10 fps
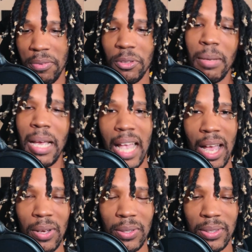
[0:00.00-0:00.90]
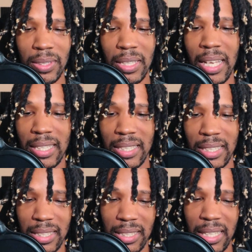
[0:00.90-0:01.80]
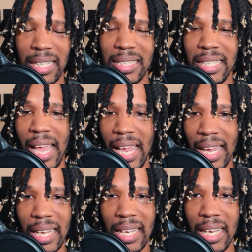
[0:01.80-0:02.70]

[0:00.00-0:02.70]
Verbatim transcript: flew back out the next day,